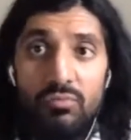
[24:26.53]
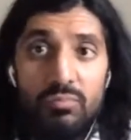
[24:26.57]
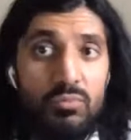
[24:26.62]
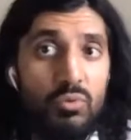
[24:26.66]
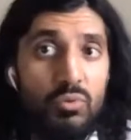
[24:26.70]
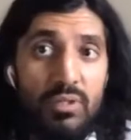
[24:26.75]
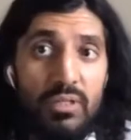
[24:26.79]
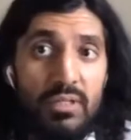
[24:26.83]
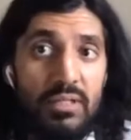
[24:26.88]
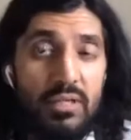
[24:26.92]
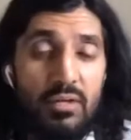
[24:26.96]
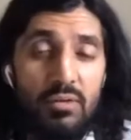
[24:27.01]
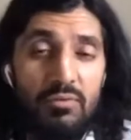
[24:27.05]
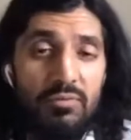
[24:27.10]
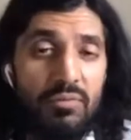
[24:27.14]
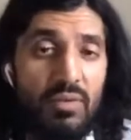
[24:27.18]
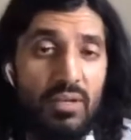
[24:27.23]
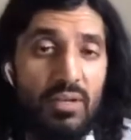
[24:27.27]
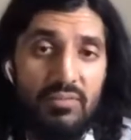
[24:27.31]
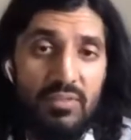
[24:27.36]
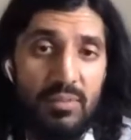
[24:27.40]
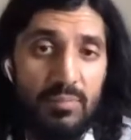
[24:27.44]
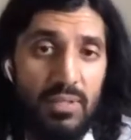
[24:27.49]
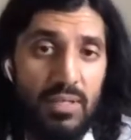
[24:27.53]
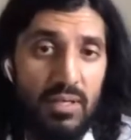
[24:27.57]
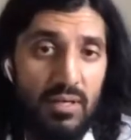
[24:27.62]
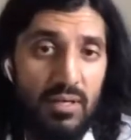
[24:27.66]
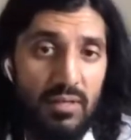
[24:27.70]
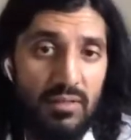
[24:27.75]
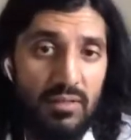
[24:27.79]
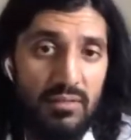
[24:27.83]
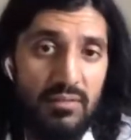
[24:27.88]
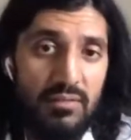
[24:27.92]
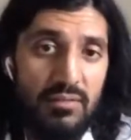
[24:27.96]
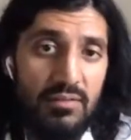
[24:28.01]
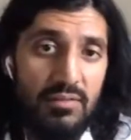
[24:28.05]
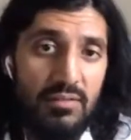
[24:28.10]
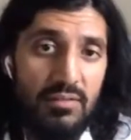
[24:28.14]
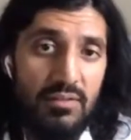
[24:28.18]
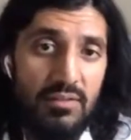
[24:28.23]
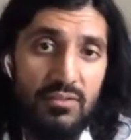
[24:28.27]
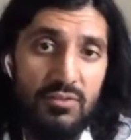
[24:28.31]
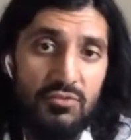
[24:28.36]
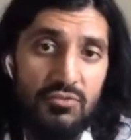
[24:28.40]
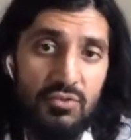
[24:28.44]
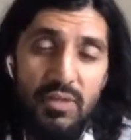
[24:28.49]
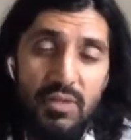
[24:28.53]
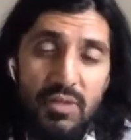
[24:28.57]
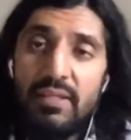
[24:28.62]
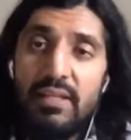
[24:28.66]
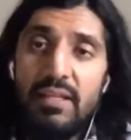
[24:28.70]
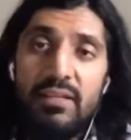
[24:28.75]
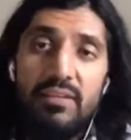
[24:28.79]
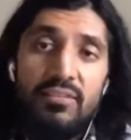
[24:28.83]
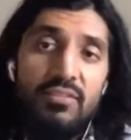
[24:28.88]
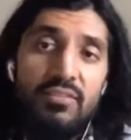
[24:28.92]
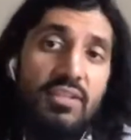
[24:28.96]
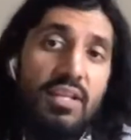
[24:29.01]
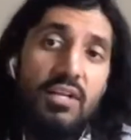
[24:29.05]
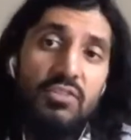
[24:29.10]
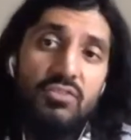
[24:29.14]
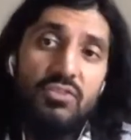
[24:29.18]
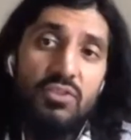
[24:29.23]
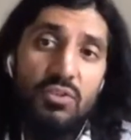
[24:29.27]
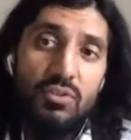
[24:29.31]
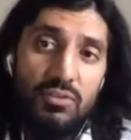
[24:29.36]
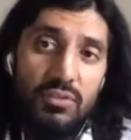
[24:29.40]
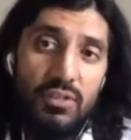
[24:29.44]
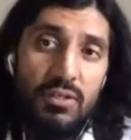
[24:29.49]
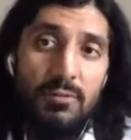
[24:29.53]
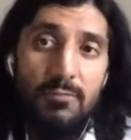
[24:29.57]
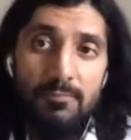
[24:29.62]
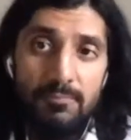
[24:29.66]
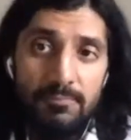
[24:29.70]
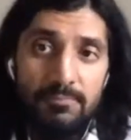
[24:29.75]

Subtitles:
doing it now in Fast API. So I think it is catching on now.